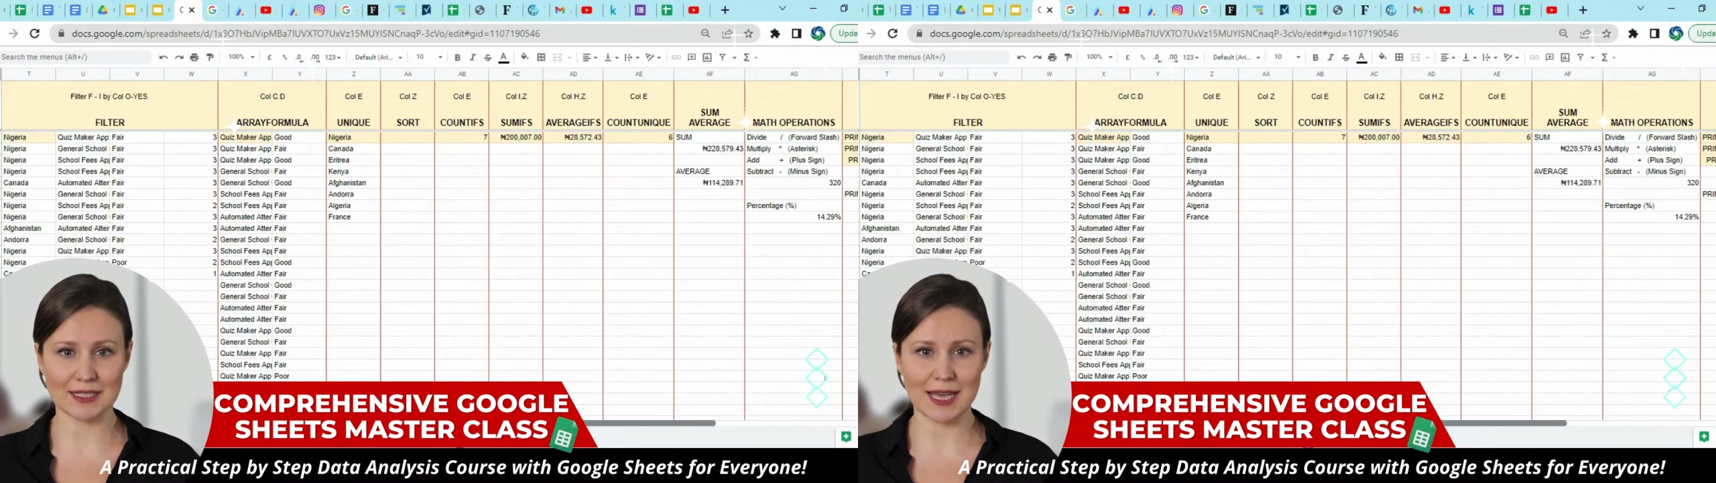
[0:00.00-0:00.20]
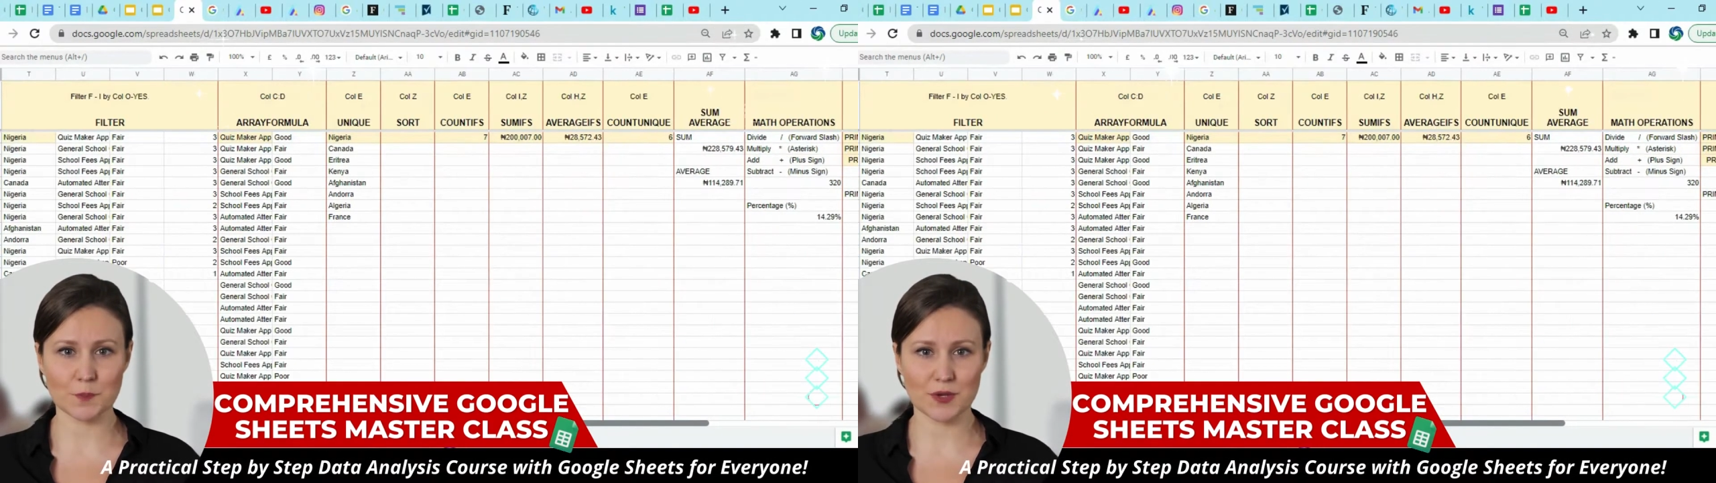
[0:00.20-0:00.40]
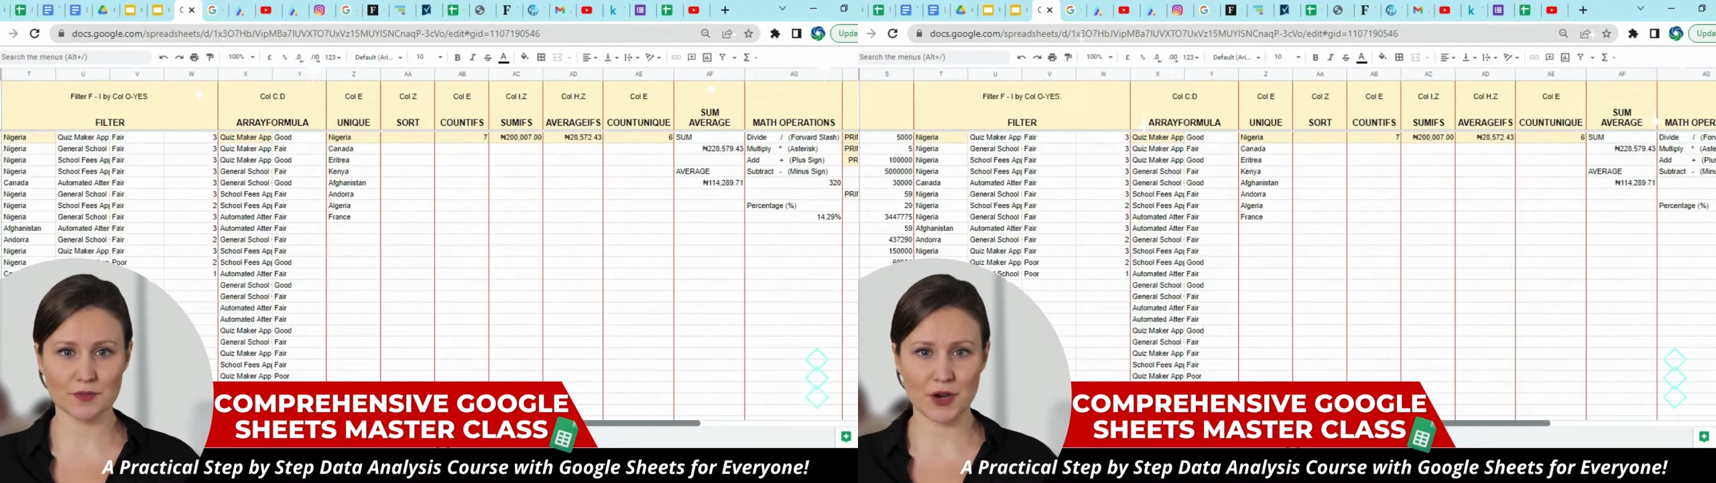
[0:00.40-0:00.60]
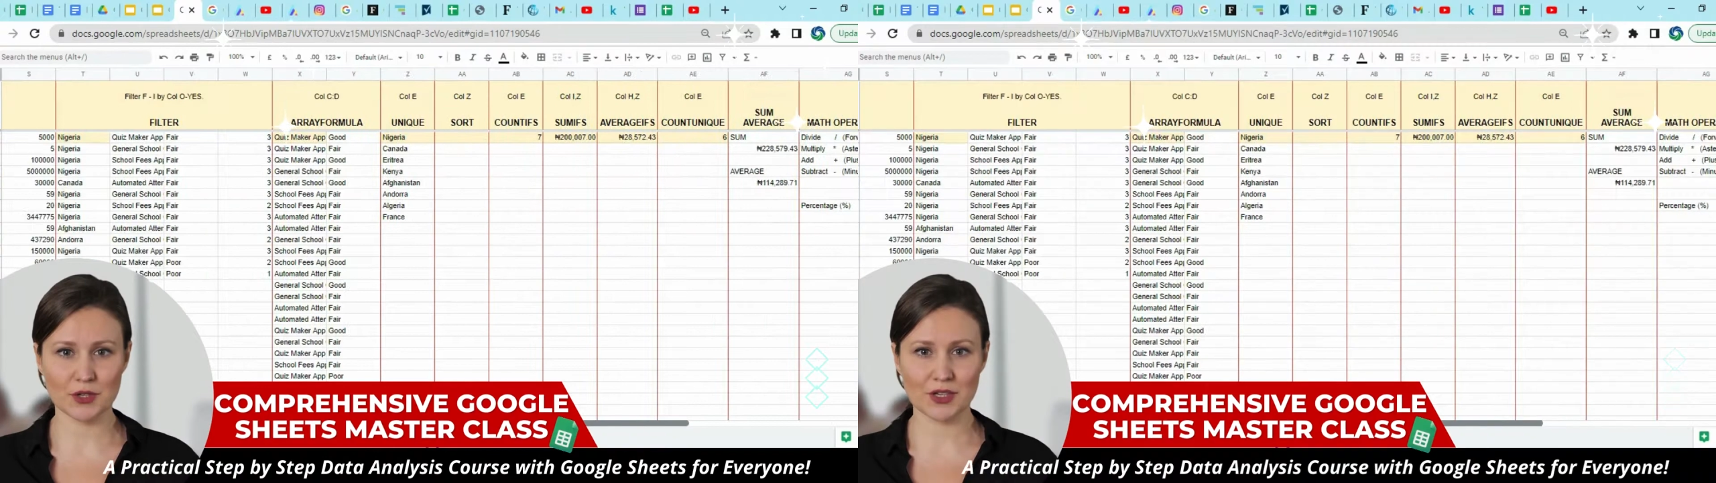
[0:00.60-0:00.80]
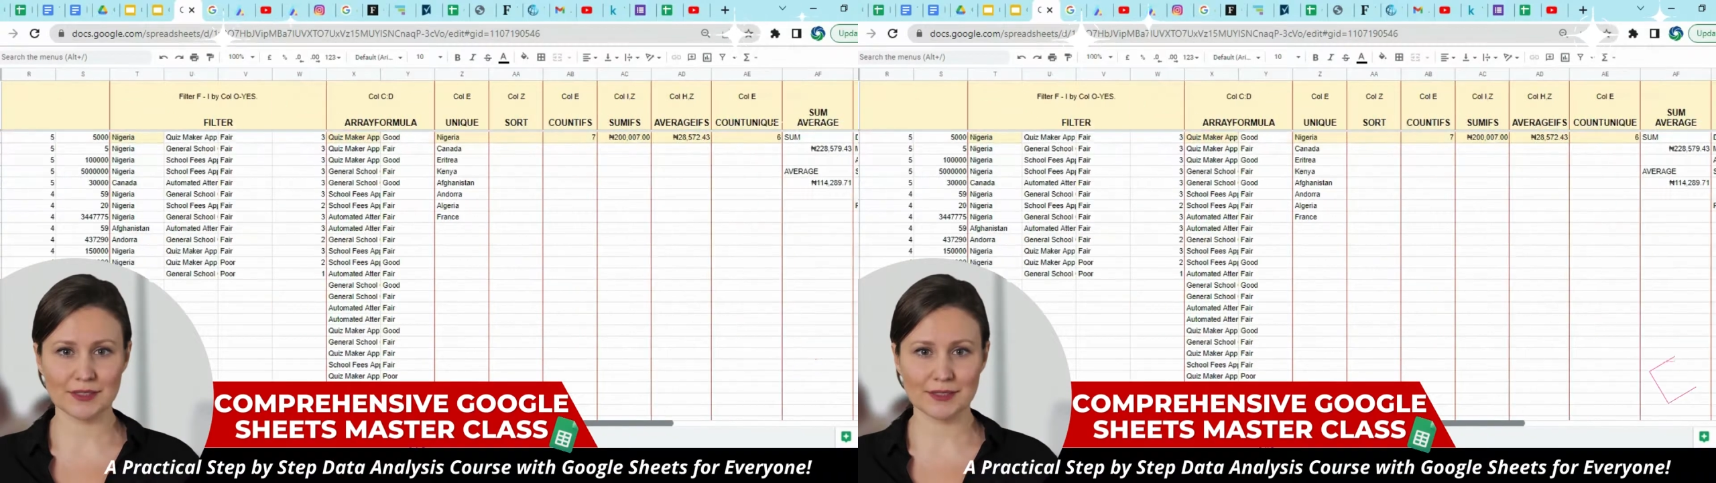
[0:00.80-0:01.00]
it with
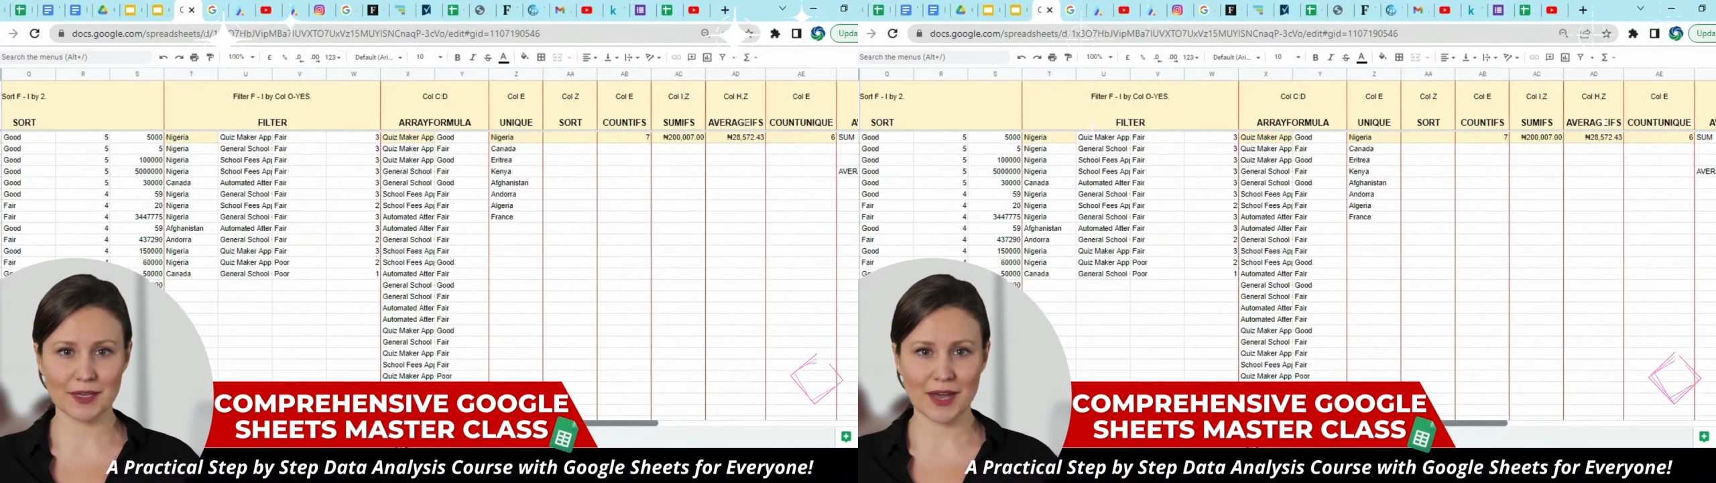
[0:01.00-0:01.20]
functions,